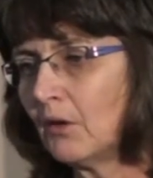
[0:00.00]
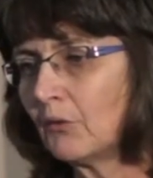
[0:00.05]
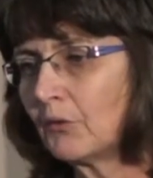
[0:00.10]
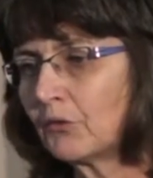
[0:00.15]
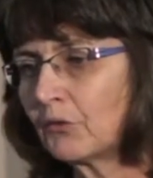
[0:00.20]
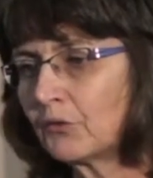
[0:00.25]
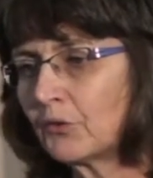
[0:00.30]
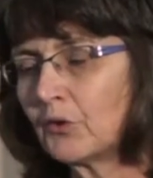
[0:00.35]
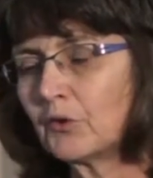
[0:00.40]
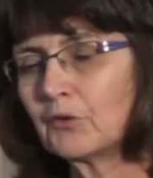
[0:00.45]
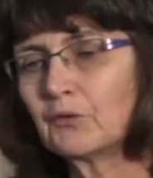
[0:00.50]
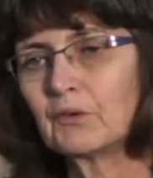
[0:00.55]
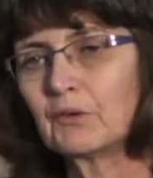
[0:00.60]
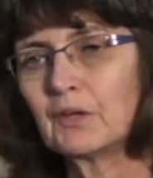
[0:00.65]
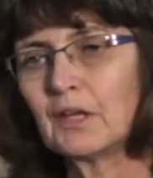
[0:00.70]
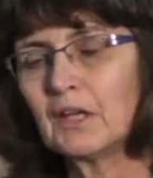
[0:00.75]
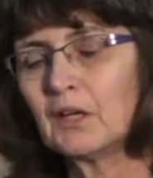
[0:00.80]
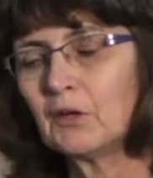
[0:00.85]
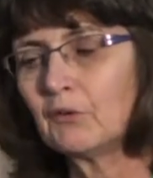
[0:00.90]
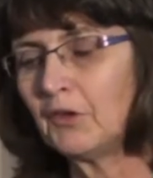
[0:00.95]
was associated
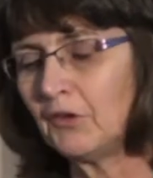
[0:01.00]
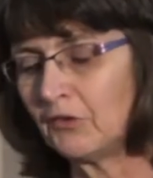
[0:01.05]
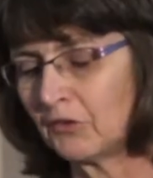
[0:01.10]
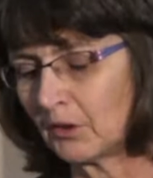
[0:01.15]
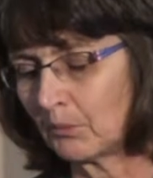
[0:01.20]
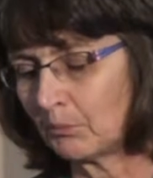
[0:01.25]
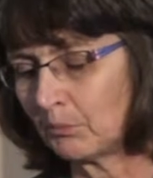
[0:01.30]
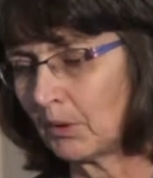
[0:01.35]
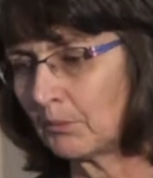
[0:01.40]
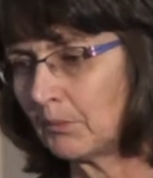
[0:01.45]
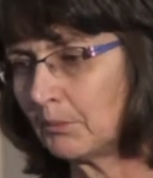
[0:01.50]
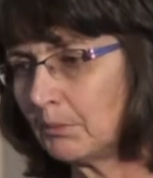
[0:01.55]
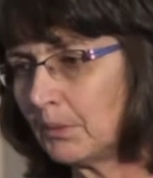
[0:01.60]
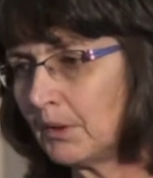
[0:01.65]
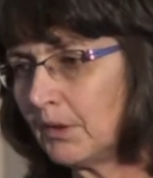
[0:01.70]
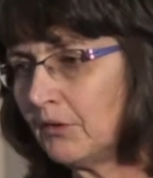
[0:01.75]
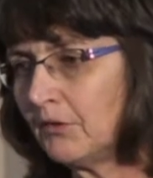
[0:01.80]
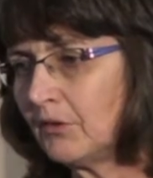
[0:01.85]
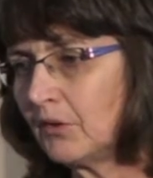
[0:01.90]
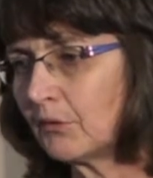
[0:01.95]
with an increasing
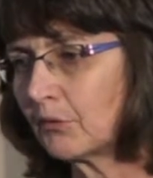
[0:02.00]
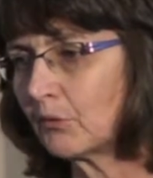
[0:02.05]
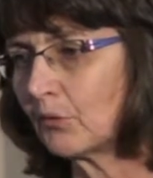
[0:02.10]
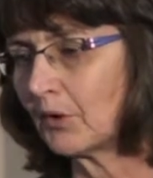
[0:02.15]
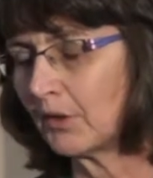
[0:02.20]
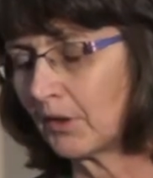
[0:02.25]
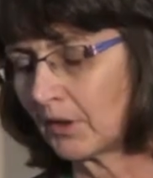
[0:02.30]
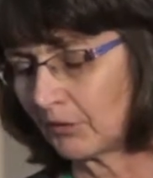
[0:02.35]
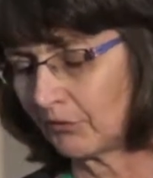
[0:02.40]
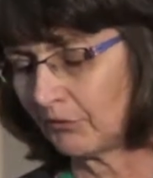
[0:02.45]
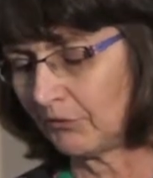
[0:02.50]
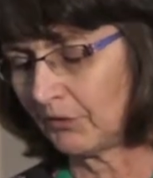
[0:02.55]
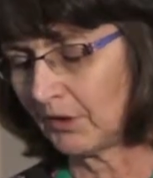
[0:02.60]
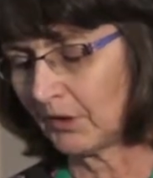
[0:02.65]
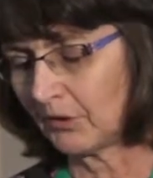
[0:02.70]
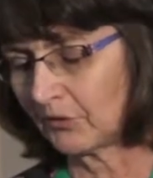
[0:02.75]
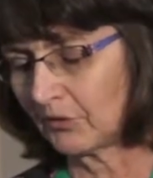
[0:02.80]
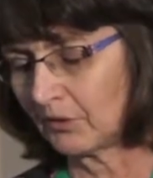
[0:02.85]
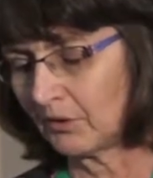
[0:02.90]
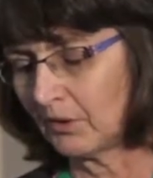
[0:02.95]
probability of chronic
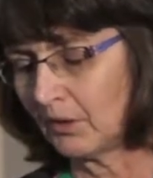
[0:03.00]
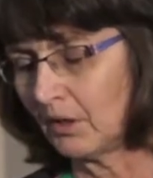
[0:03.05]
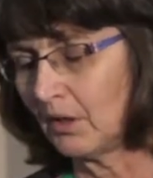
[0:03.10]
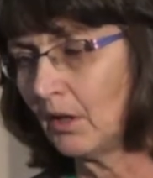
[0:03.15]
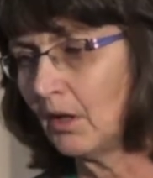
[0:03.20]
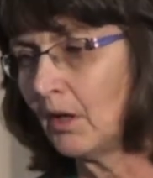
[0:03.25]
infection,